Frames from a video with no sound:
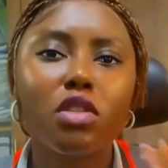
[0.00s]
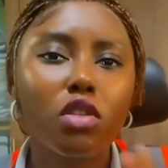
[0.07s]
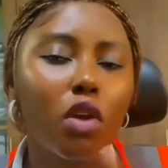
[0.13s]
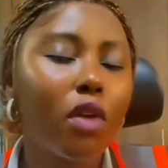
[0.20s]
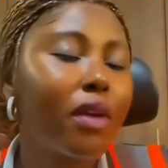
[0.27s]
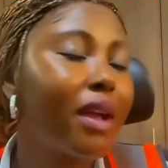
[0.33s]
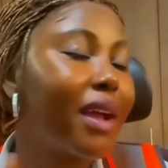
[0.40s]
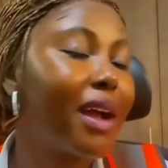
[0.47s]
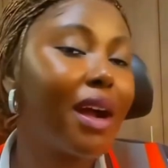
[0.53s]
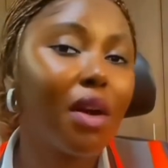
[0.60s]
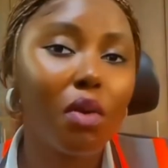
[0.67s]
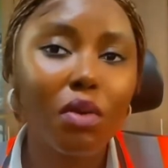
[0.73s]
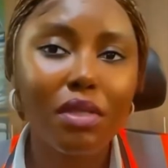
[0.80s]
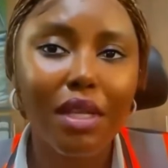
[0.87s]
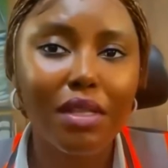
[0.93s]
storing
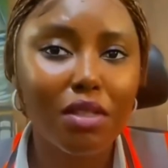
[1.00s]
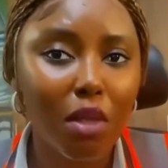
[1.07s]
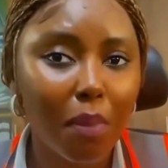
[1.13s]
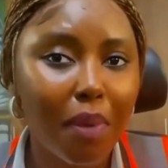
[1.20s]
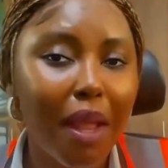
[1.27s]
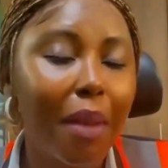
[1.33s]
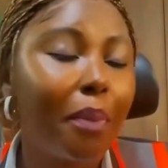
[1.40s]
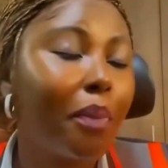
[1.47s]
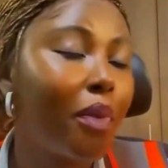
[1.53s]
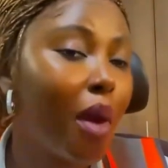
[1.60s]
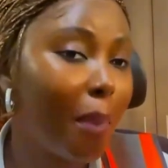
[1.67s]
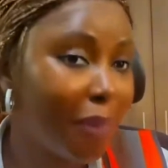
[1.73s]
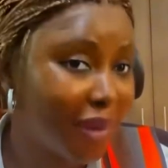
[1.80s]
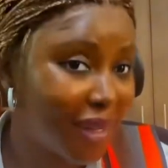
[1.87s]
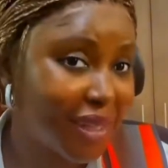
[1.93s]
cargoes and supply
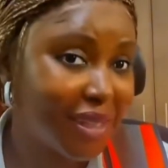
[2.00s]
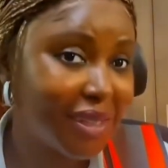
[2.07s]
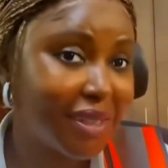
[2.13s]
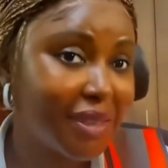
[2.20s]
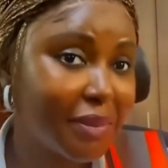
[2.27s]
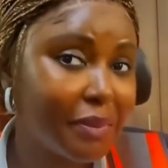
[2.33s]
properly.